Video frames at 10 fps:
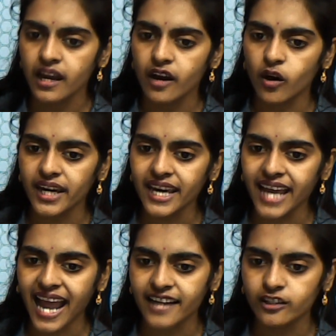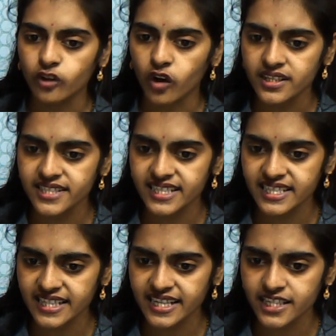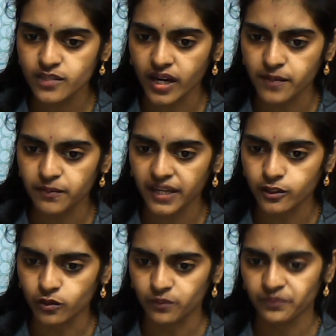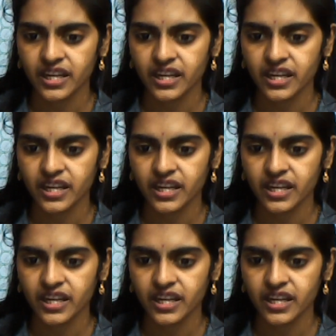Okay, and cos 60 is 1 by 2.